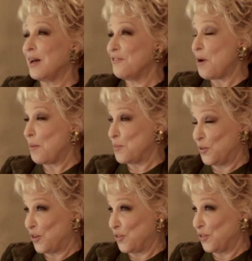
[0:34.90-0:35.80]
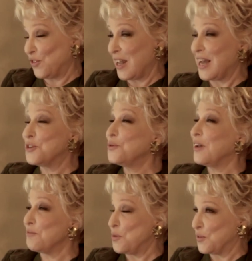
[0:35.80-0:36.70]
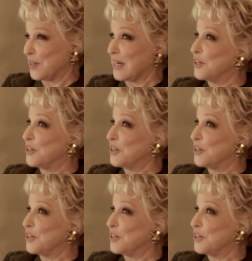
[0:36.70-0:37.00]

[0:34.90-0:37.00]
love musicians, and I do love music,